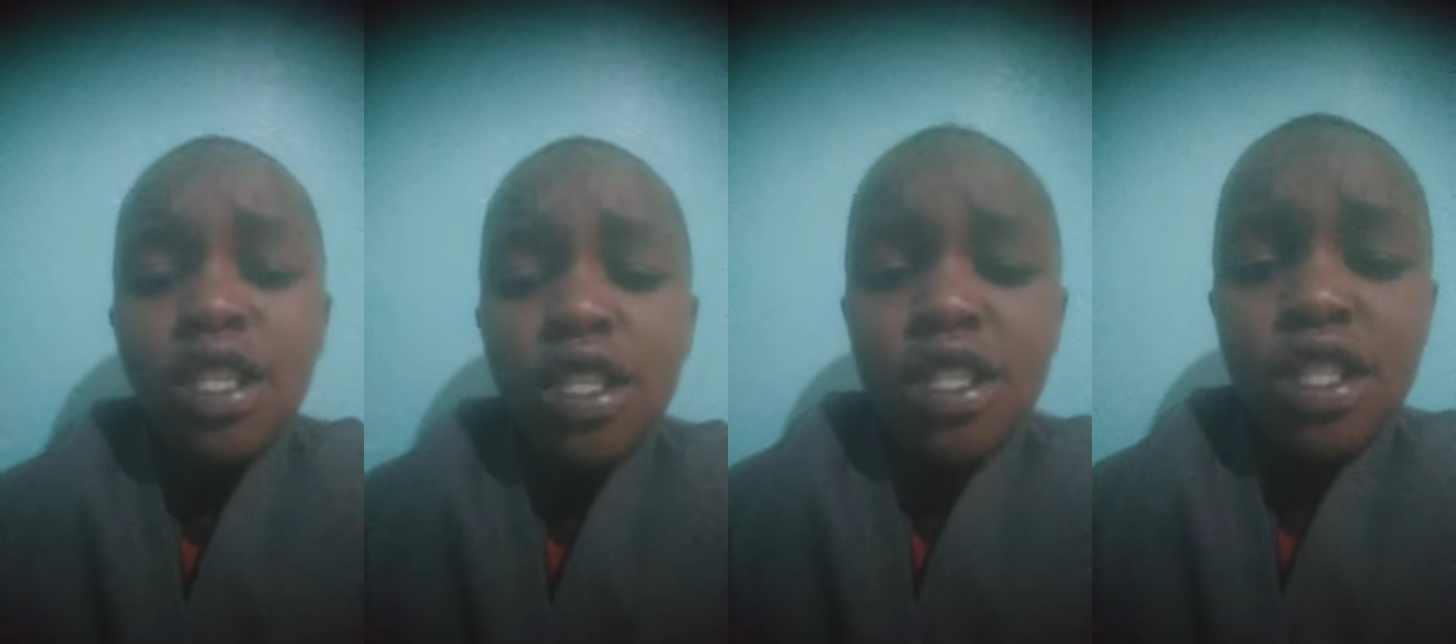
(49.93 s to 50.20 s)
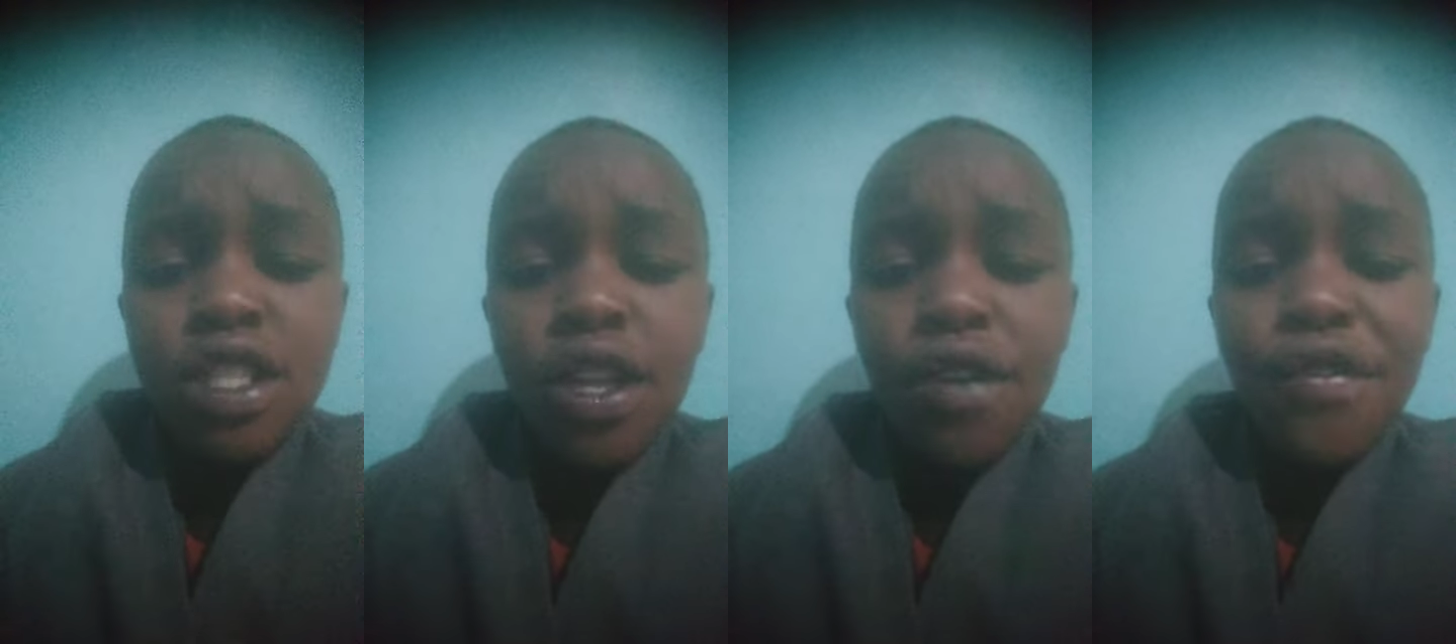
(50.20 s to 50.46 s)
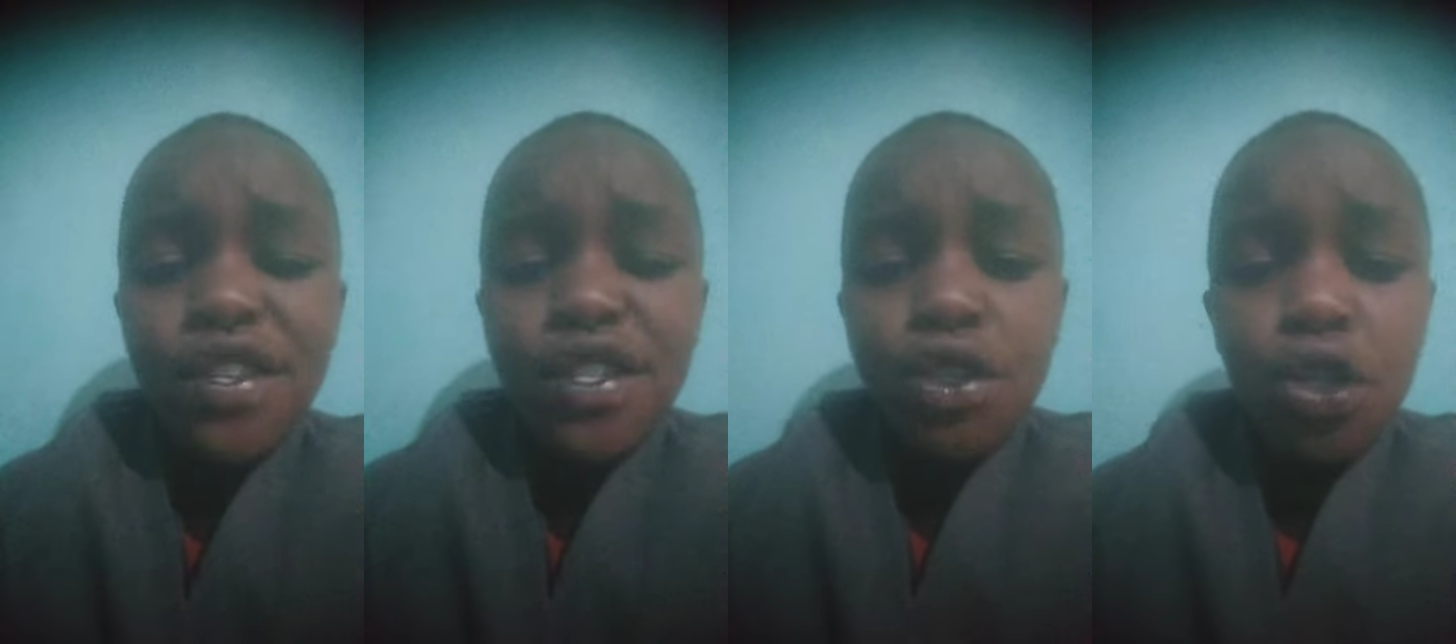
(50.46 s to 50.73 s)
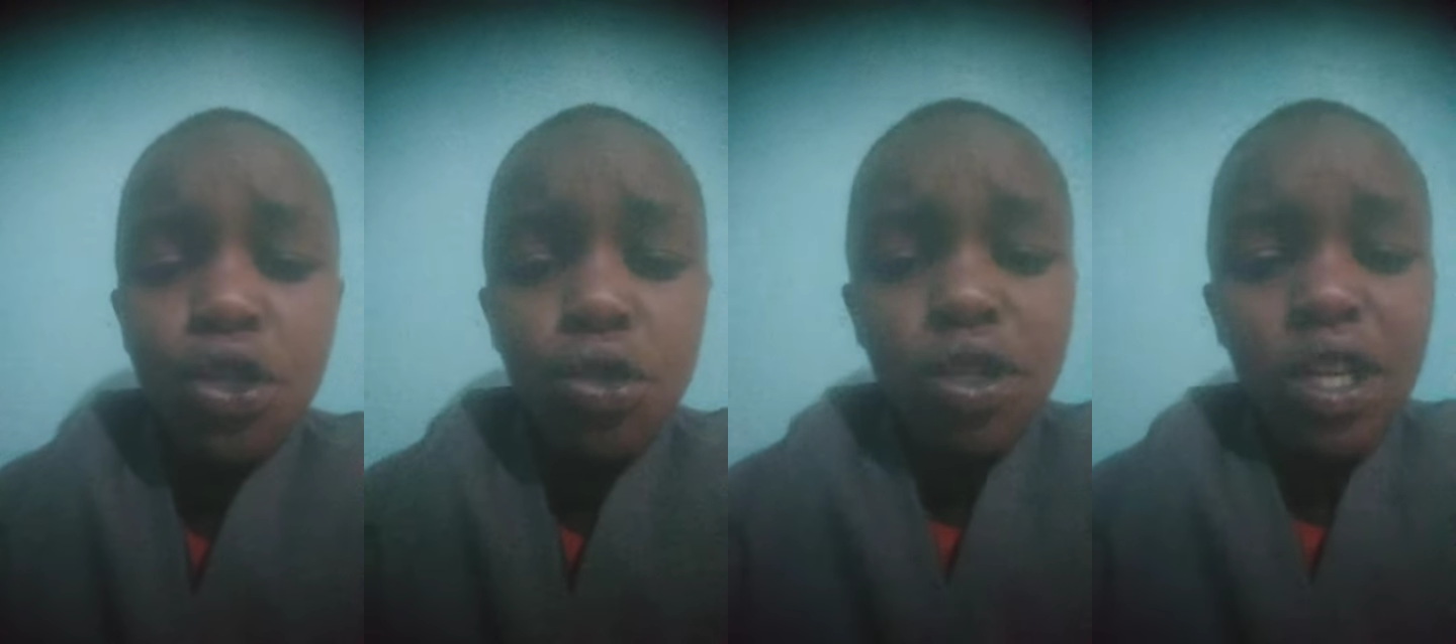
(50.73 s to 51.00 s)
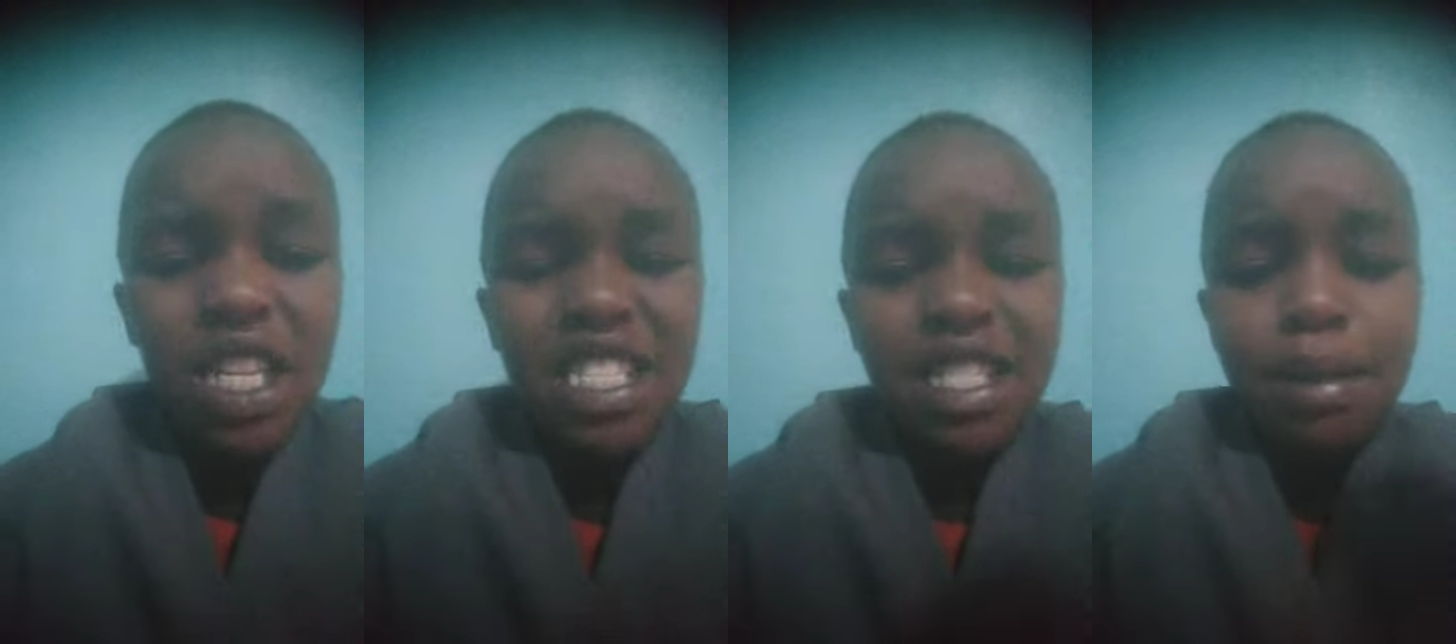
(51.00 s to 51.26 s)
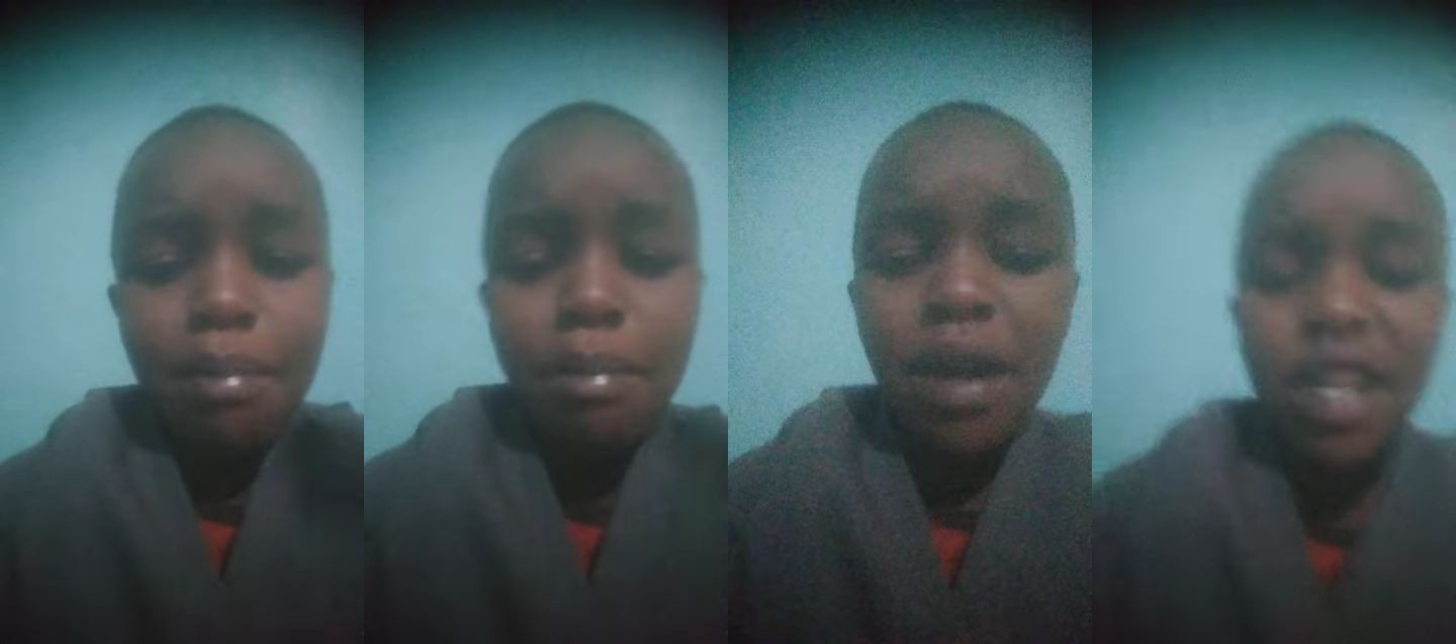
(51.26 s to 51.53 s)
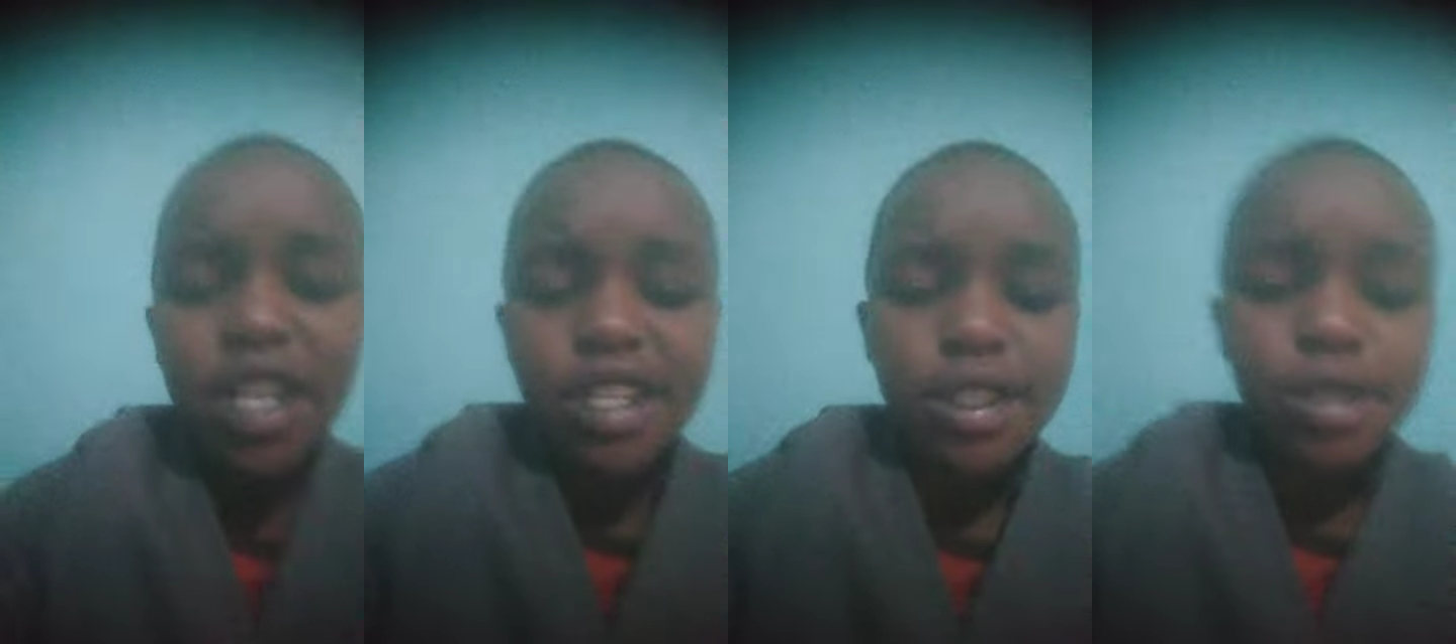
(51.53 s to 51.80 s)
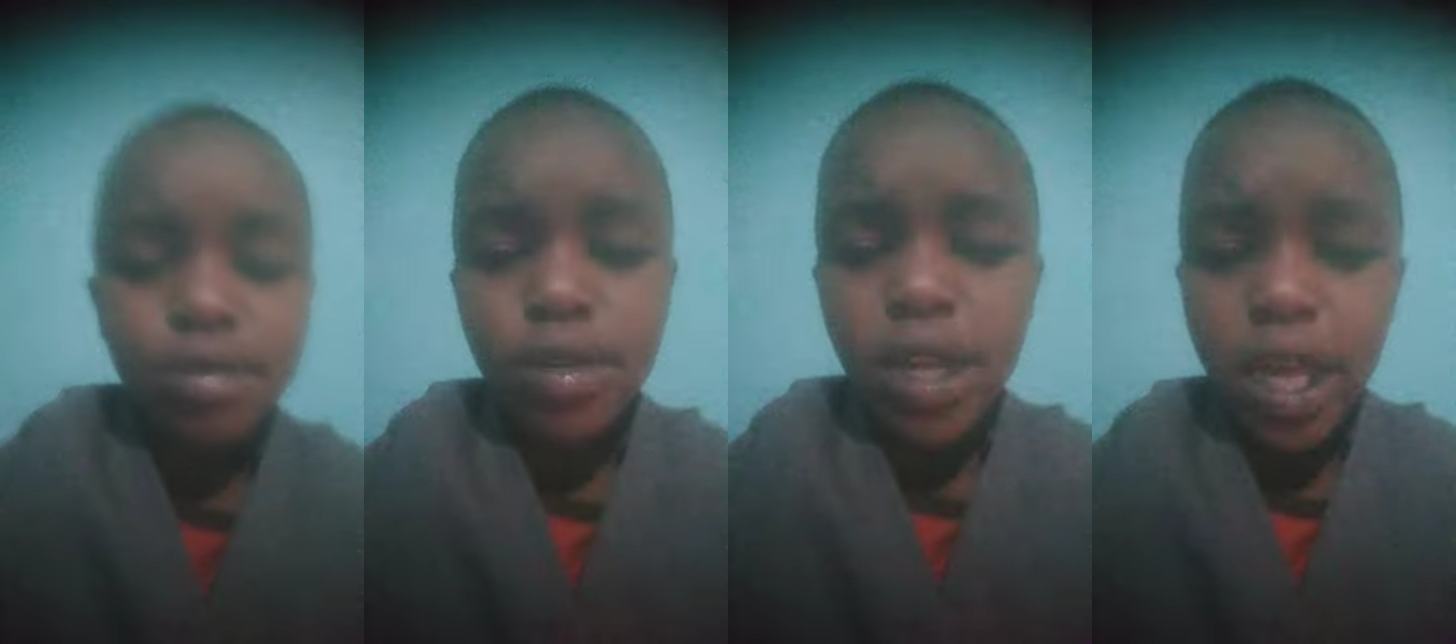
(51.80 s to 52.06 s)
Steve is going to get some manners
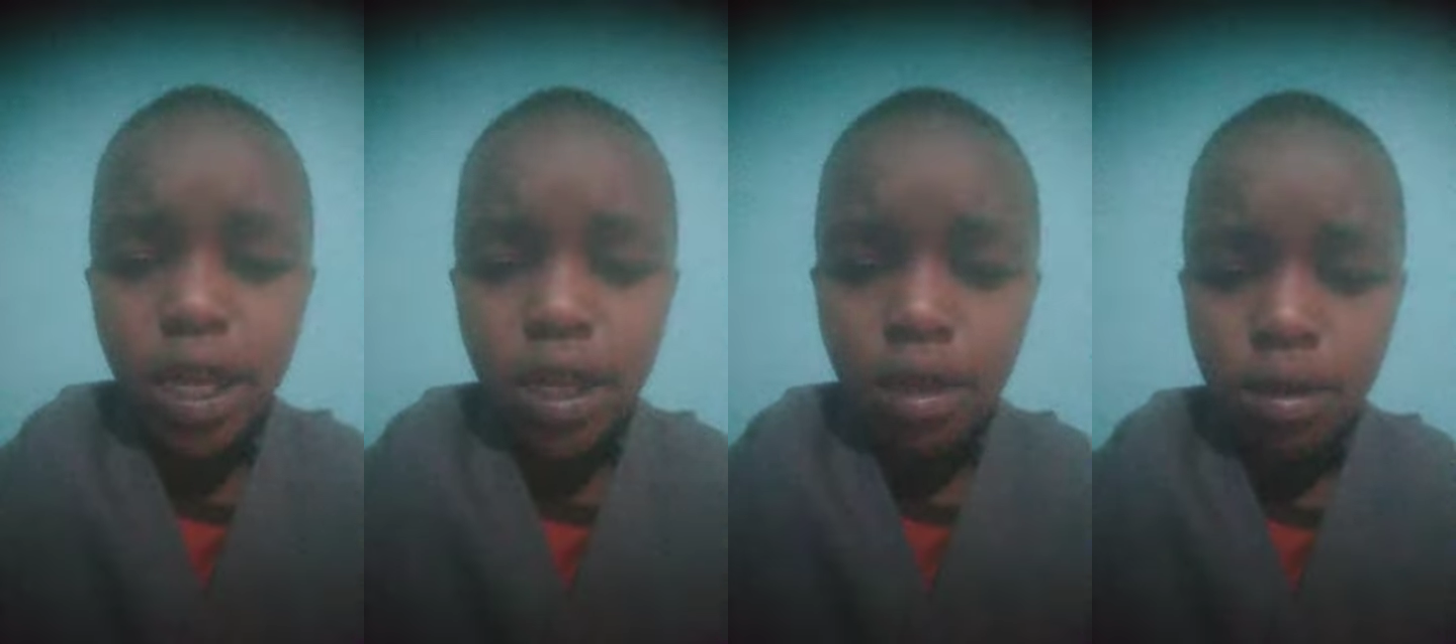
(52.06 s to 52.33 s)
today.